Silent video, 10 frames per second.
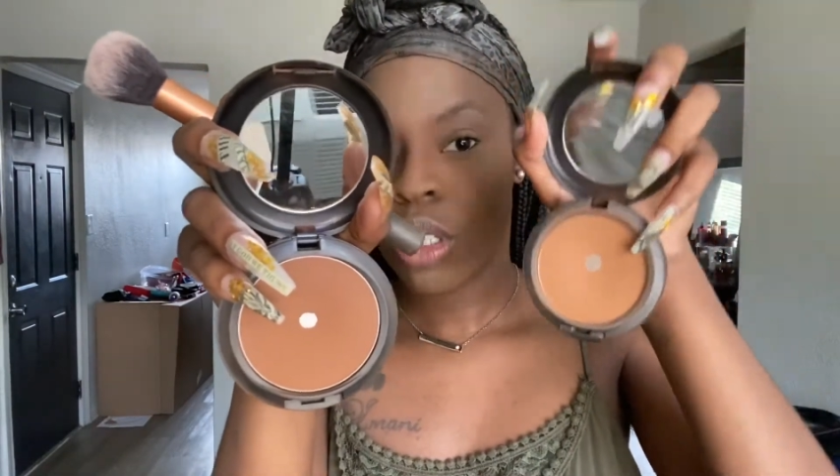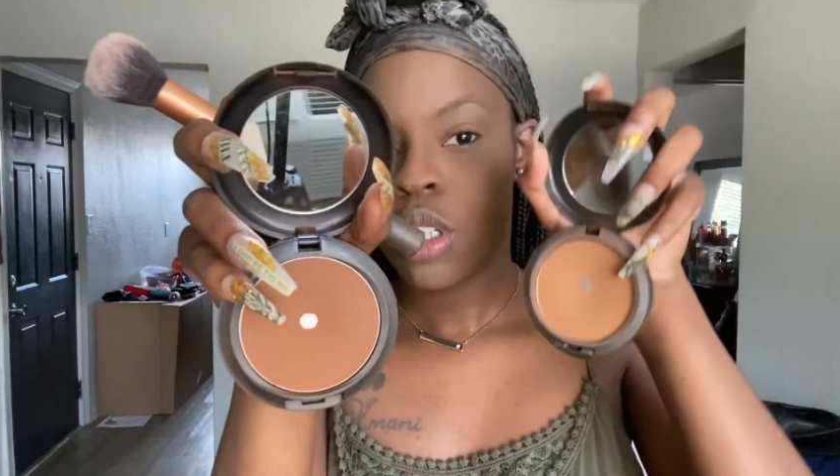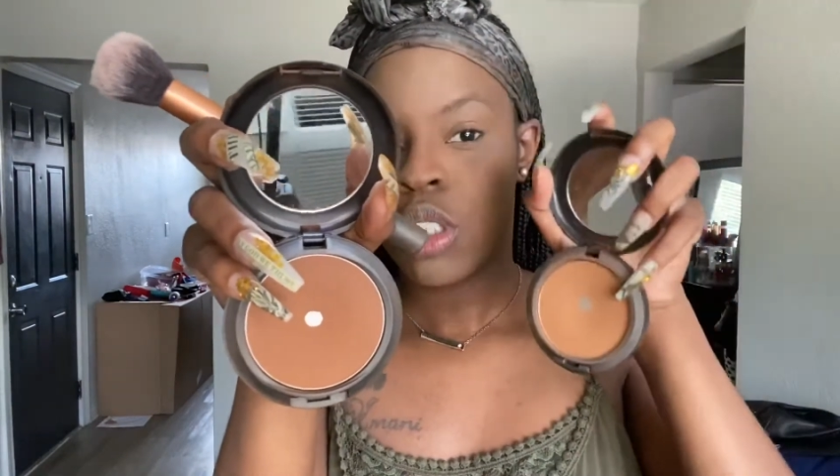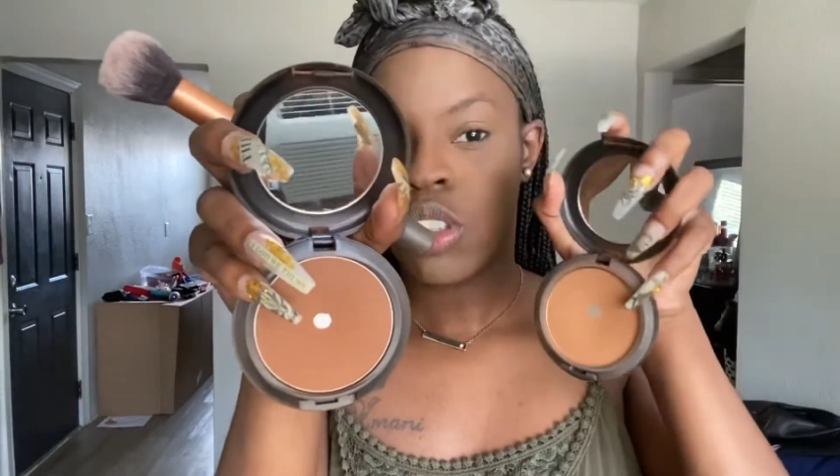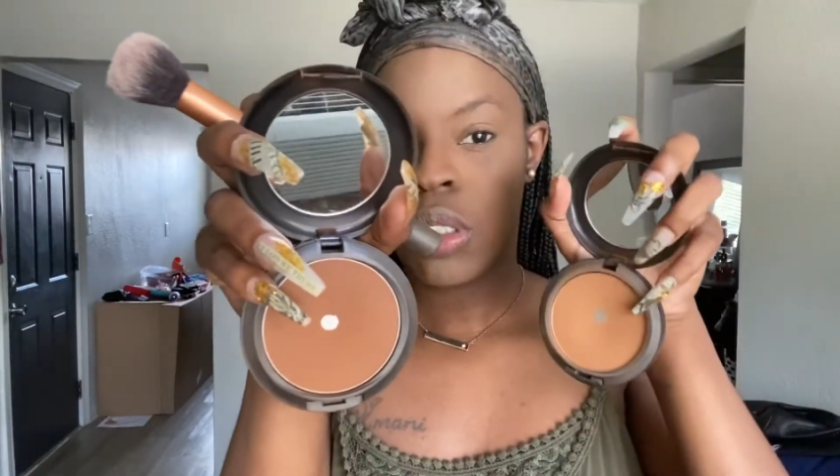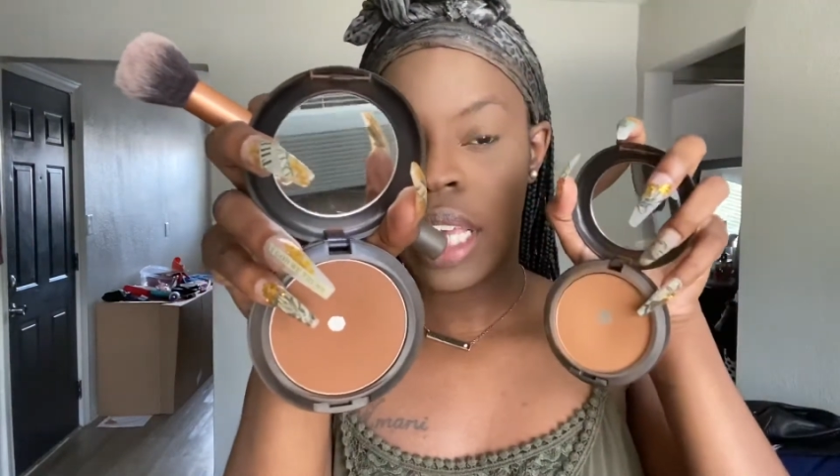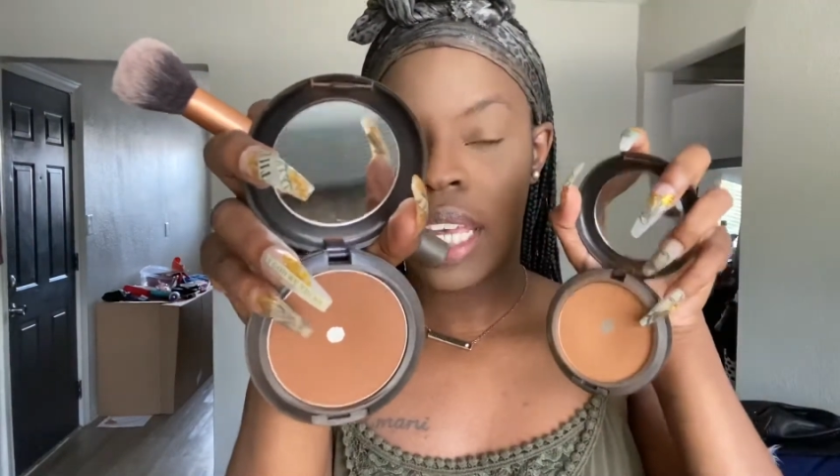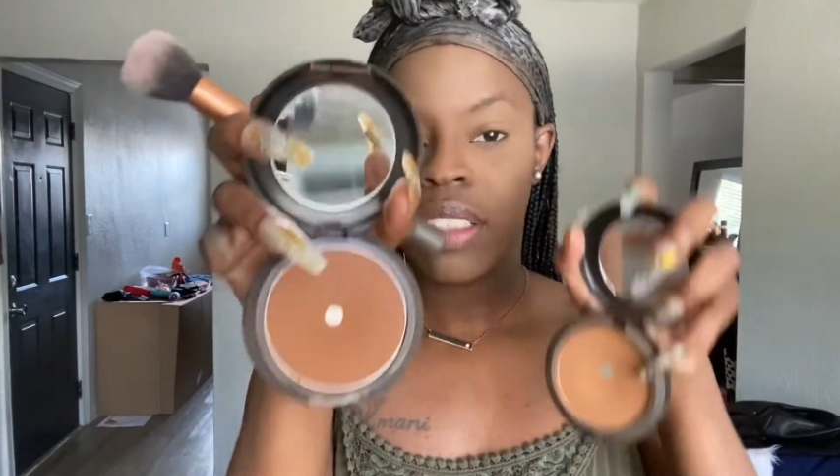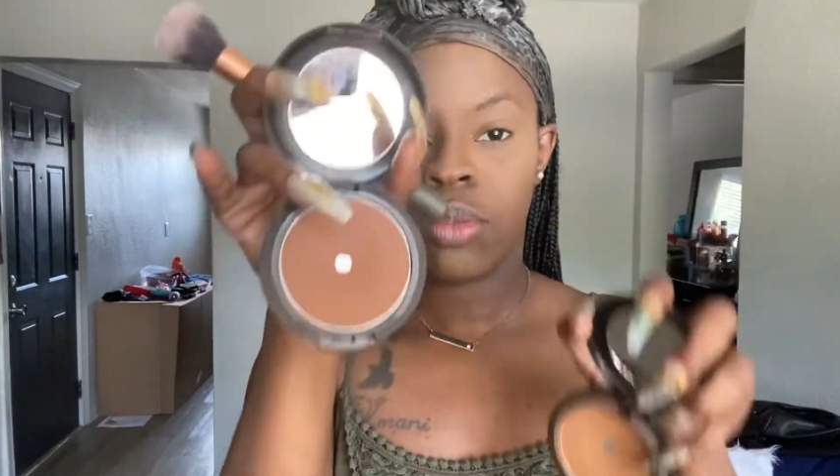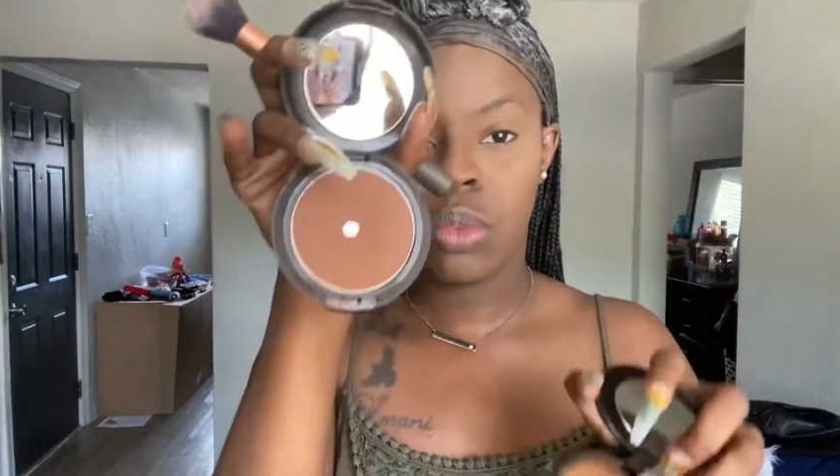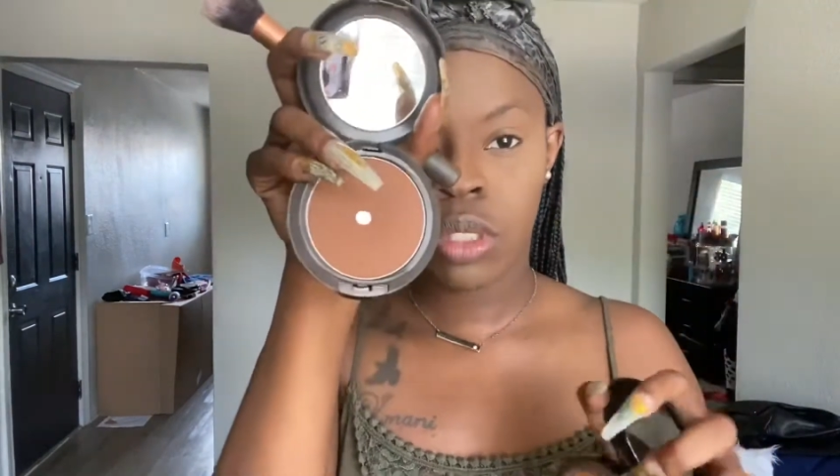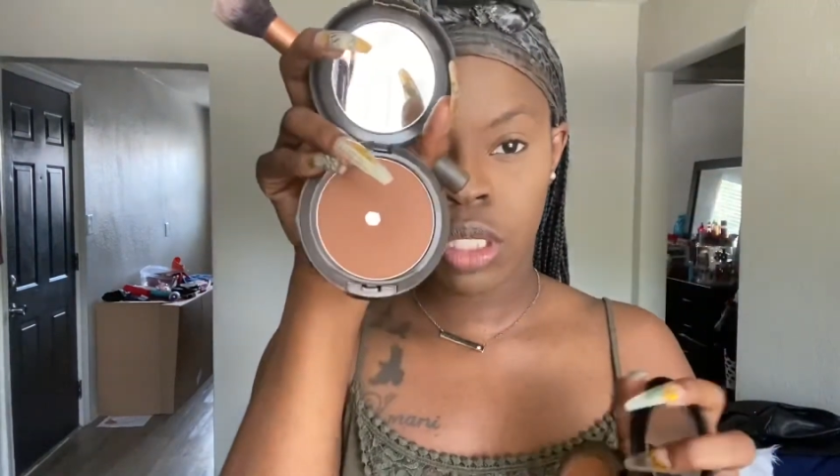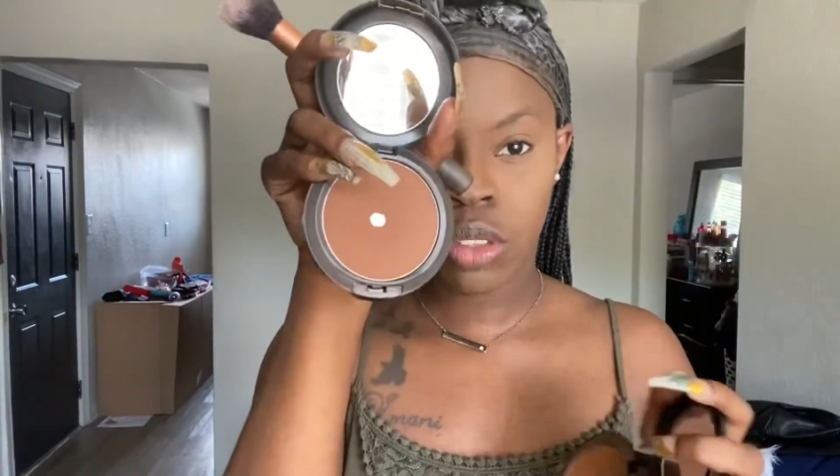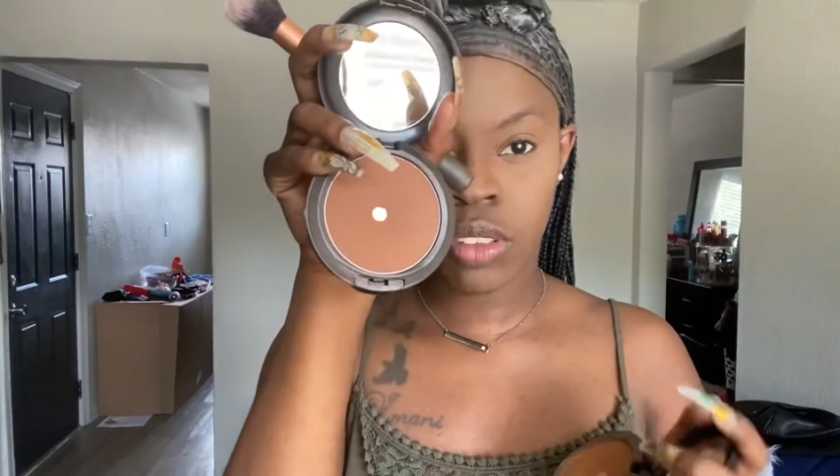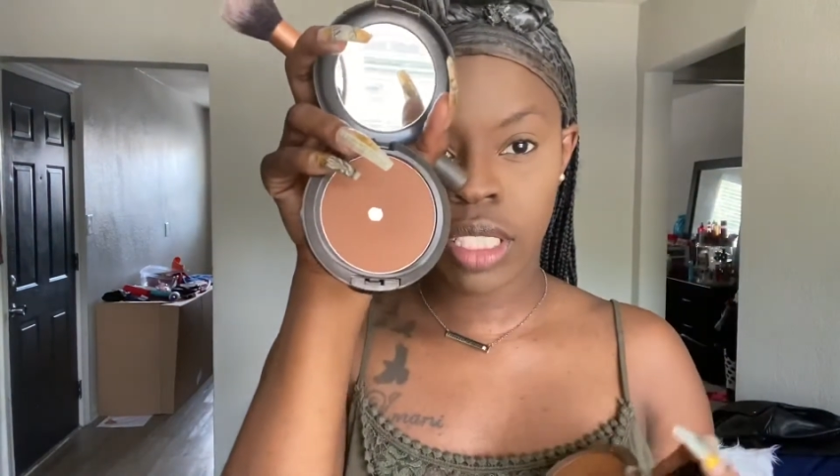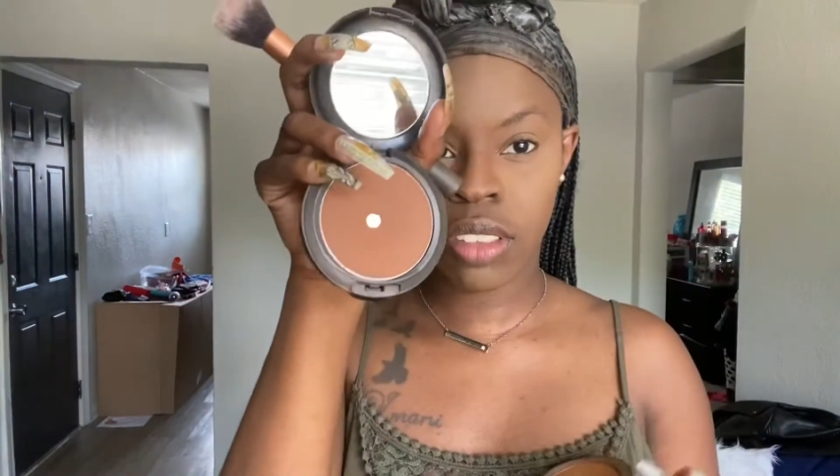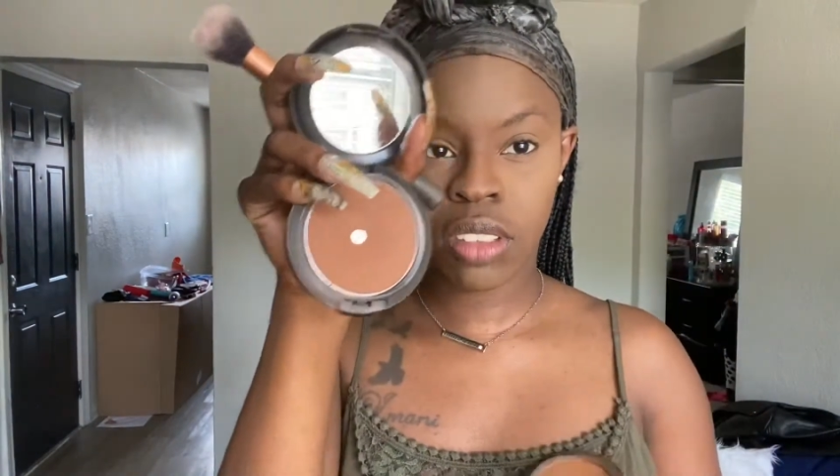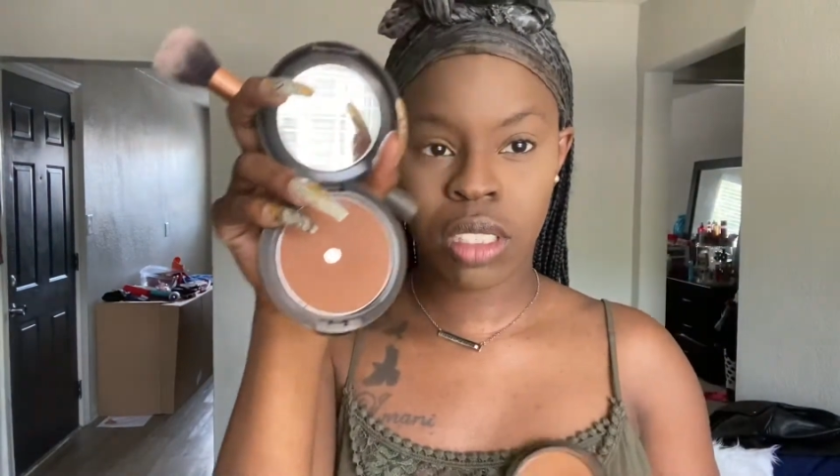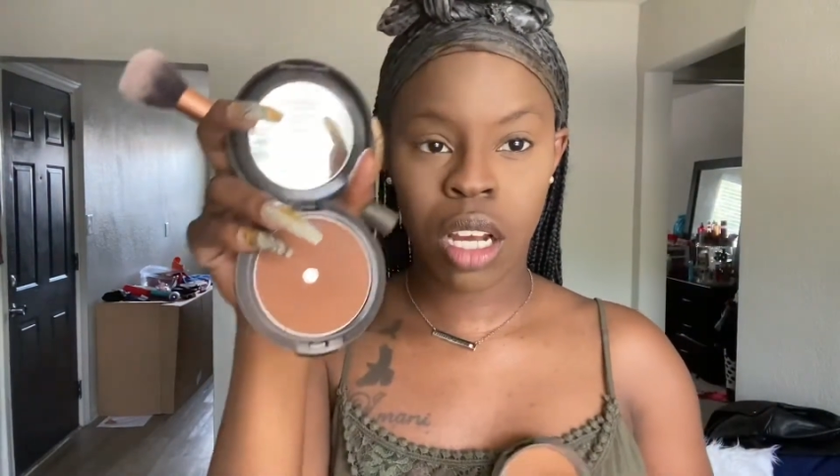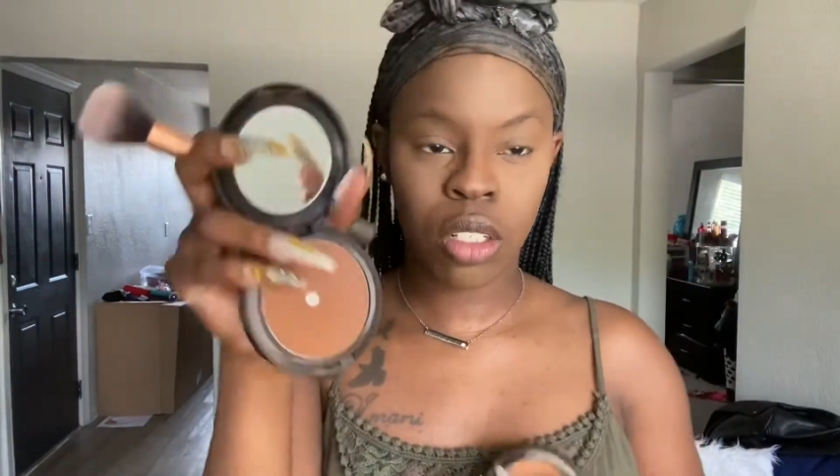So yes, we're going to use this to
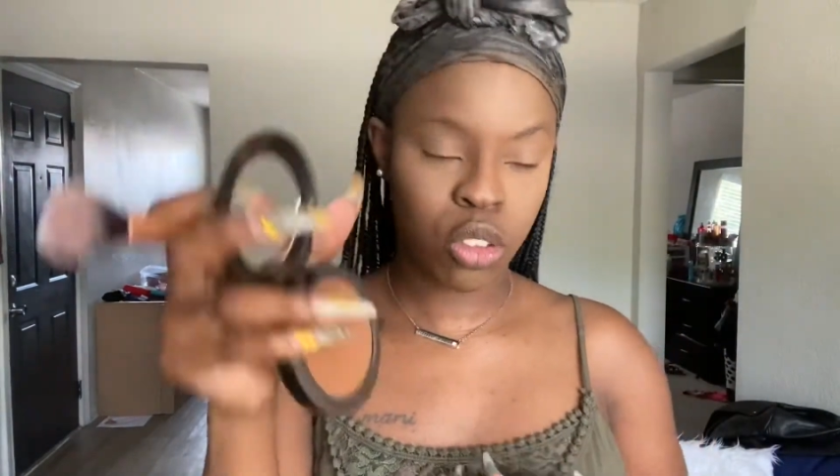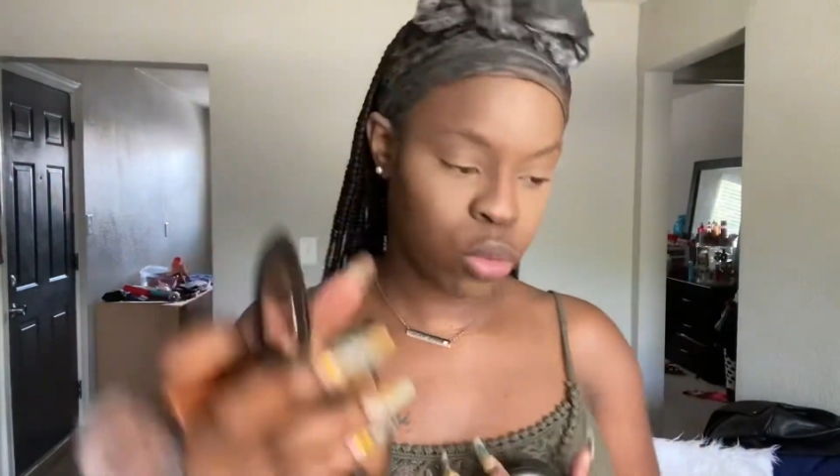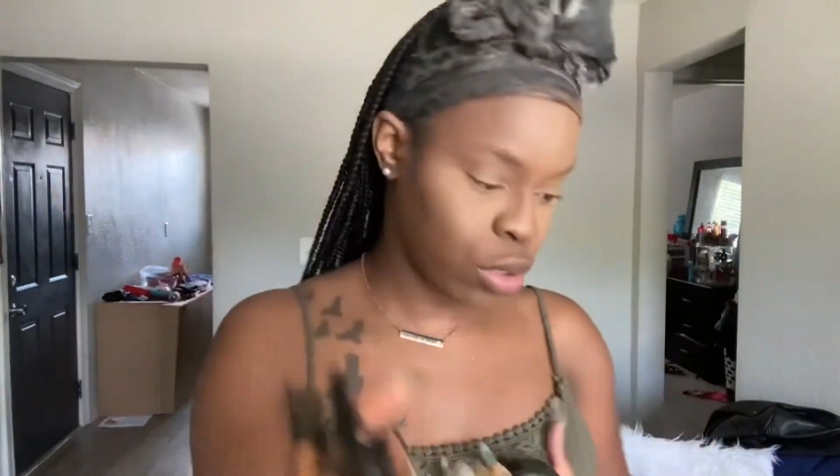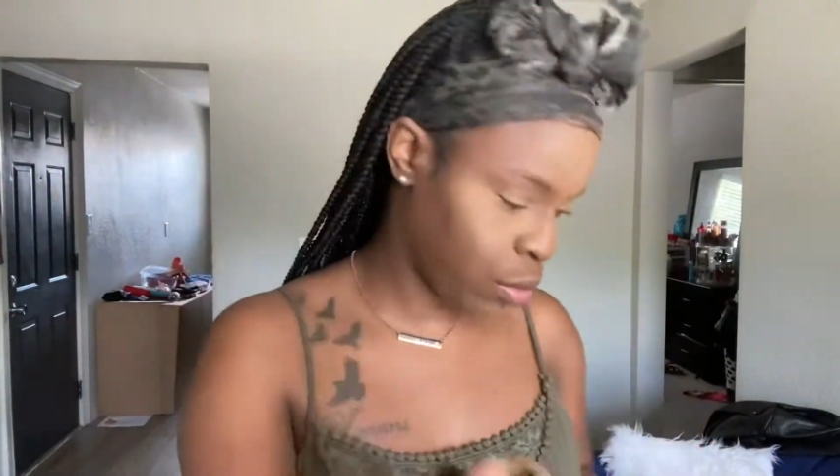contour.